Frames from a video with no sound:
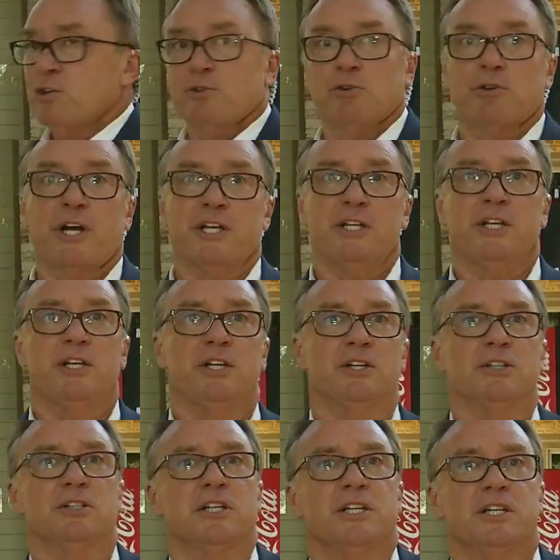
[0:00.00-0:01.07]
right
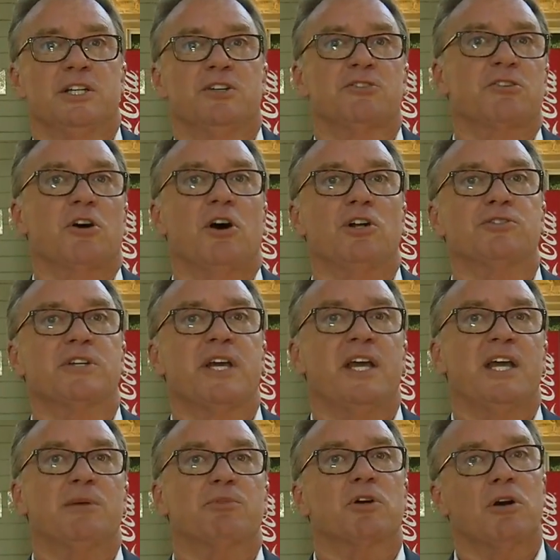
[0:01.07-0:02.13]
here. It is called
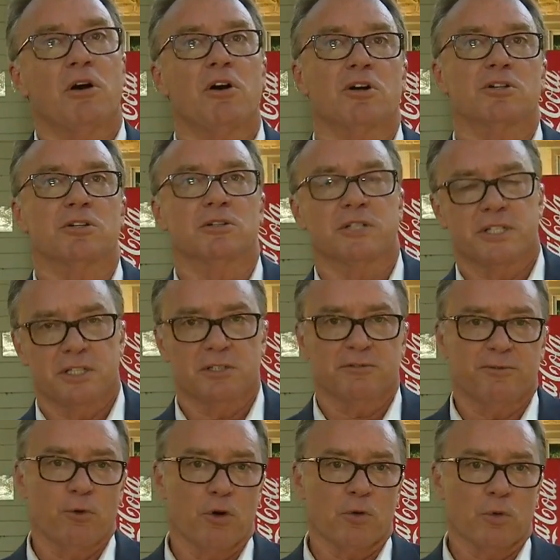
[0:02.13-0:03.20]
Camp Carter in
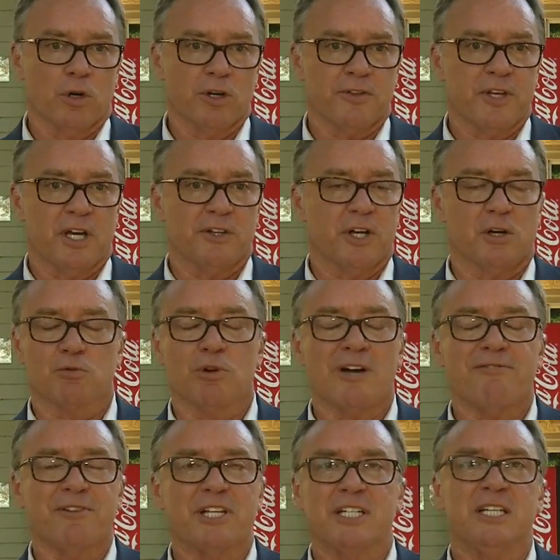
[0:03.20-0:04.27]
Fort Worth. Now, there are
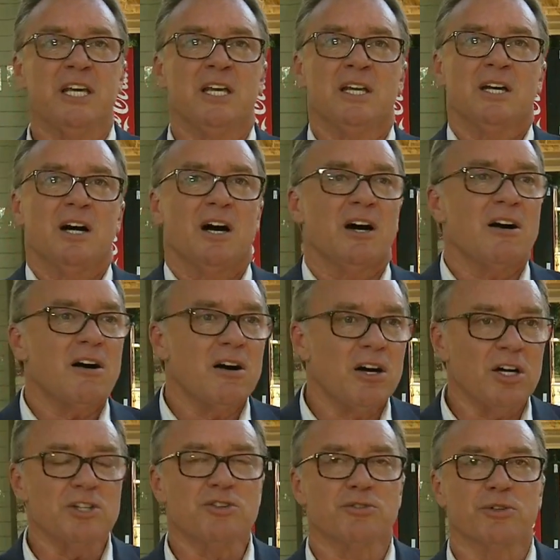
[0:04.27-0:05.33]
roughly
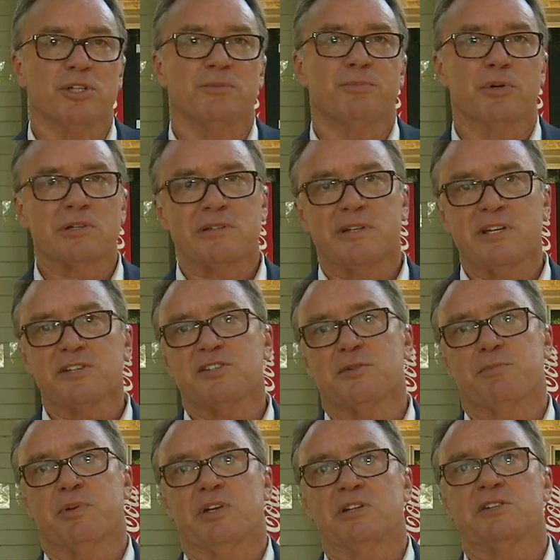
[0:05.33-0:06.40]
100
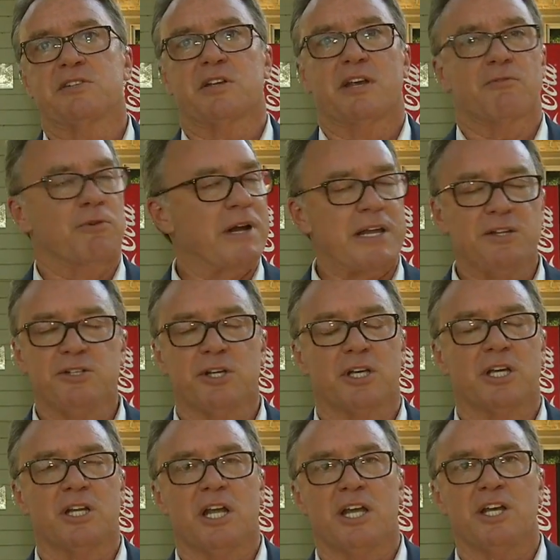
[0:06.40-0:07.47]
participants
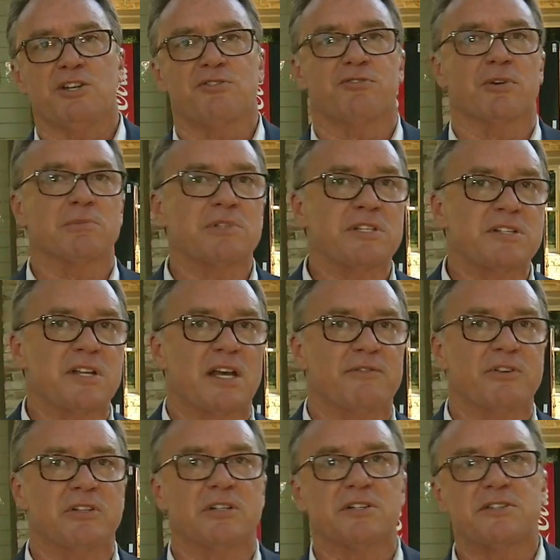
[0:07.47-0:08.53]
ranging in age from
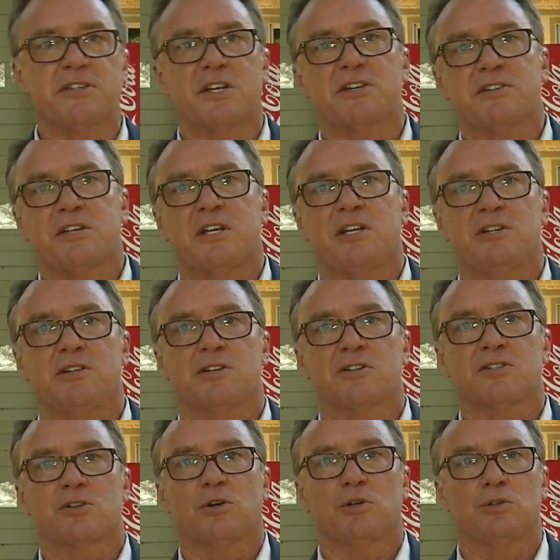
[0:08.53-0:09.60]
7 to 16
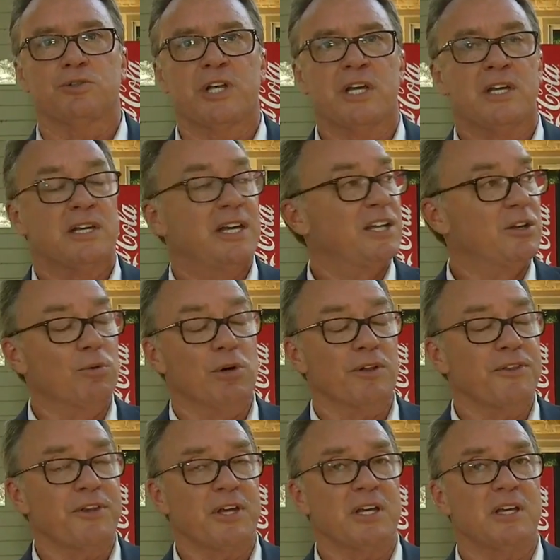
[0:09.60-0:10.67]
years old. And the
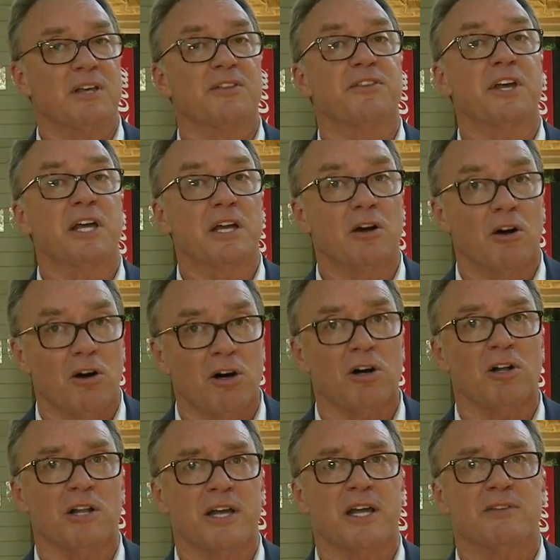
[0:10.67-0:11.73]
one thing they
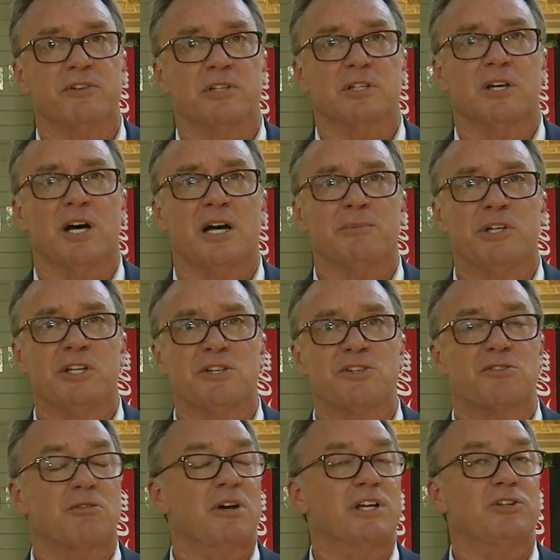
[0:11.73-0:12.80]
all have in common is
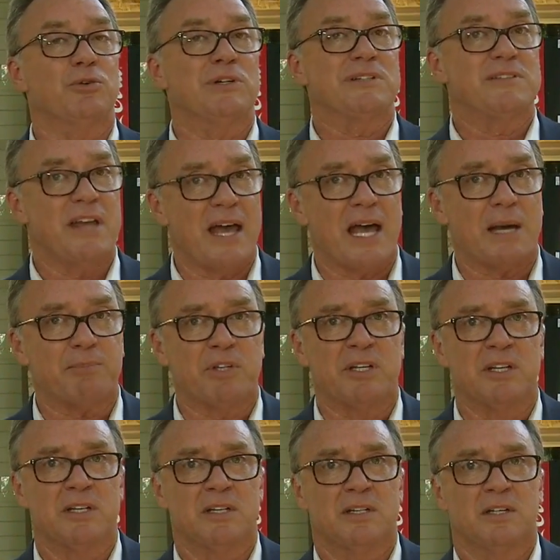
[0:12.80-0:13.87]
trying to adapt
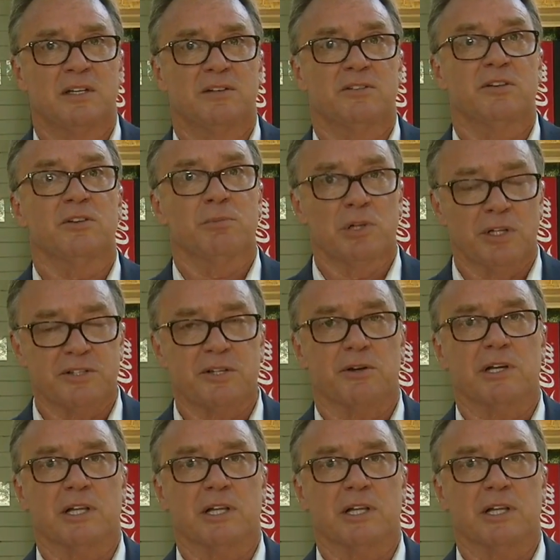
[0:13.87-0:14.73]
to the military